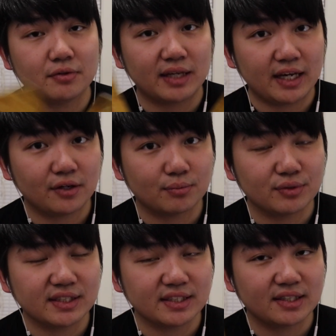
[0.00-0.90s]
a king or
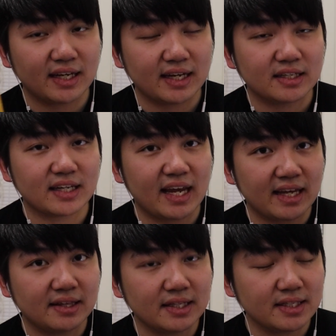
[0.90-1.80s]
prince in the hand
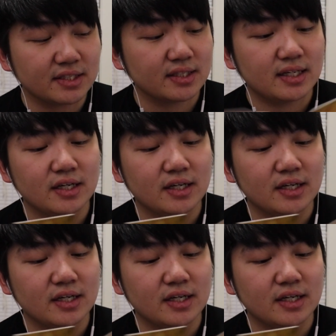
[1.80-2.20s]
and this,